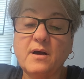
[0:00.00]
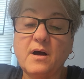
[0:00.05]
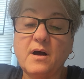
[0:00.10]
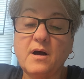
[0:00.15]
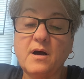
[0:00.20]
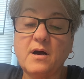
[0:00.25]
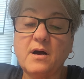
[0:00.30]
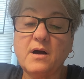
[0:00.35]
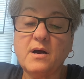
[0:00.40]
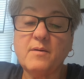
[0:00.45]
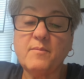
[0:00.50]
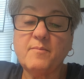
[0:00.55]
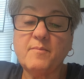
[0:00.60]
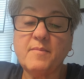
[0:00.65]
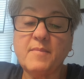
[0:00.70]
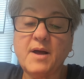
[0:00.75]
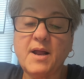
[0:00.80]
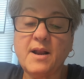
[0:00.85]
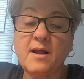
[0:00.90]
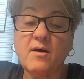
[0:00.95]

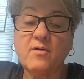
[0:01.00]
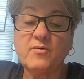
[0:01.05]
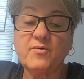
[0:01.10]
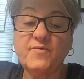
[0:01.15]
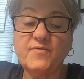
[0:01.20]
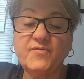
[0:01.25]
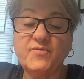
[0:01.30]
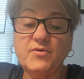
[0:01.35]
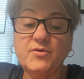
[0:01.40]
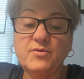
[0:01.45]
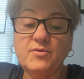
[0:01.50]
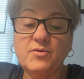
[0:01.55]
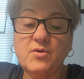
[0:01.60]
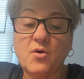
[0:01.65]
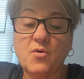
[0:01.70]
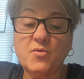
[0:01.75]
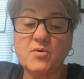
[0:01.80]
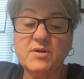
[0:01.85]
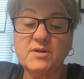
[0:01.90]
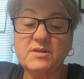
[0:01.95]
And I don't know if you
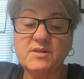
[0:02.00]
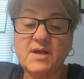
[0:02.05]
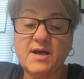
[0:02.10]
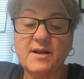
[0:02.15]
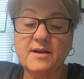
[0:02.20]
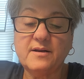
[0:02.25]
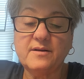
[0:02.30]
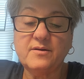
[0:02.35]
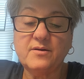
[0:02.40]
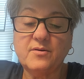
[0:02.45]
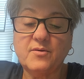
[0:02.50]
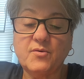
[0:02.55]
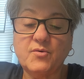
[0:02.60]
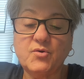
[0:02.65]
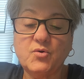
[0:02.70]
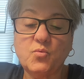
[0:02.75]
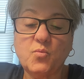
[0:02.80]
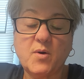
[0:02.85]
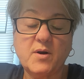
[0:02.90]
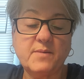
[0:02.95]
noticed that, you know,
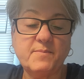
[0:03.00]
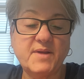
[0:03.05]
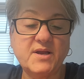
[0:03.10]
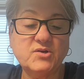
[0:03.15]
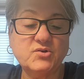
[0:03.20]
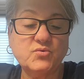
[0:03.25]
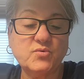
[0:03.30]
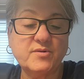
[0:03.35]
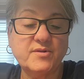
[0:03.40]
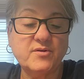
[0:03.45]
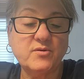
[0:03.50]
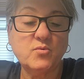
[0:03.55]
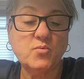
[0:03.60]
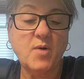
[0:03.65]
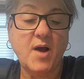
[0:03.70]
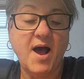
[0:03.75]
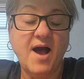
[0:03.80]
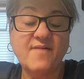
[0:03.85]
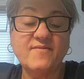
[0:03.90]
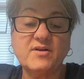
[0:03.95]
you want to make sure that you
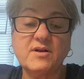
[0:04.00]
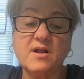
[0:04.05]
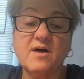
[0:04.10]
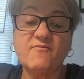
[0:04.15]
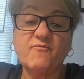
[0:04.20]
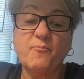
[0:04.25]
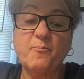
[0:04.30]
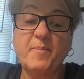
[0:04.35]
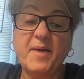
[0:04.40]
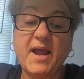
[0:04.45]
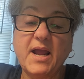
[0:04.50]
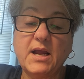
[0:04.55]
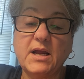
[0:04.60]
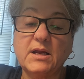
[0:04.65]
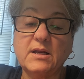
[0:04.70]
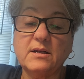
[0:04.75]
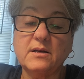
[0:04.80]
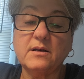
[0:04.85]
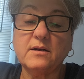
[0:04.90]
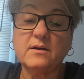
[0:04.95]
have enough
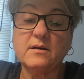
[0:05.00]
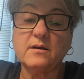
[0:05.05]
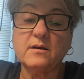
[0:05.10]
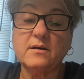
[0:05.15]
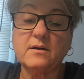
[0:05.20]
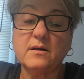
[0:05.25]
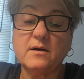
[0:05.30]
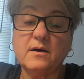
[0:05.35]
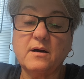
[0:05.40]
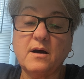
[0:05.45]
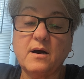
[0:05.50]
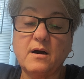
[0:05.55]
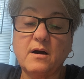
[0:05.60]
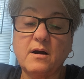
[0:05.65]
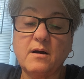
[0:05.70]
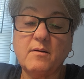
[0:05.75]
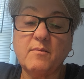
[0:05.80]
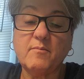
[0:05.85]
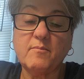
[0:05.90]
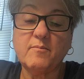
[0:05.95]
paint,
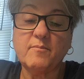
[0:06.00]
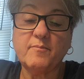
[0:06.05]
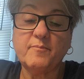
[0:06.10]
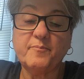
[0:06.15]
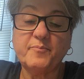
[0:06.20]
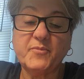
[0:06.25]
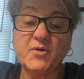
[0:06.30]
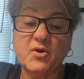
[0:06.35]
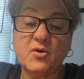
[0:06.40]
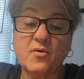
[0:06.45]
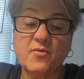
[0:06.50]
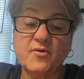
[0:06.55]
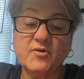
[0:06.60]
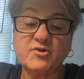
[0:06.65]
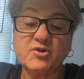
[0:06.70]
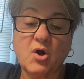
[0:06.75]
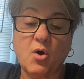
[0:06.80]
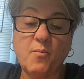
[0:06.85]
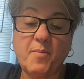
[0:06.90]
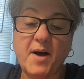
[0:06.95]
you know, the
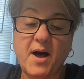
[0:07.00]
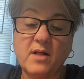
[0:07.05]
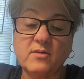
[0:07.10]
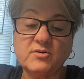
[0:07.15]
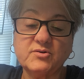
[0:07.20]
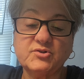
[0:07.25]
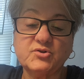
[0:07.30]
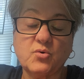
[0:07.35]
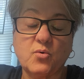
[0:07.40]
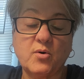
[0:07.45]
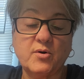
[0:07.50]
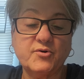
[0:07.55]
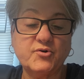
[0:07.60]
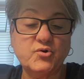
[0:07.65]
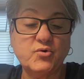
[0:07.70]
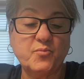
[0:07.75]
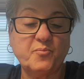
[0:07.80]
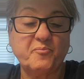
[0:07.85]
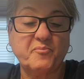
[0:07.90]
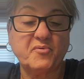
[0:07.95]
gel polish on
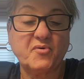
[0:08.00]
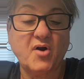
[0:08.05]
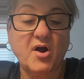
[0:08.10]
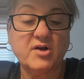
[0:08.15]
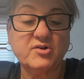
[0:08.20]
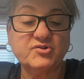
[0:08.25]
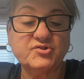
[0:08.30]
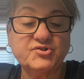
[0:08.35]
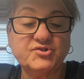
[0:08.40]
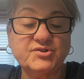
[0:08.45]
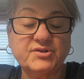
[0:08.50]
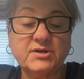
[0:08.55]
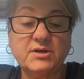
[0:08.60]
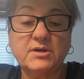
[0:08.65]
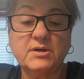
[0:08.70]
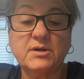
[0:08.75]
your brush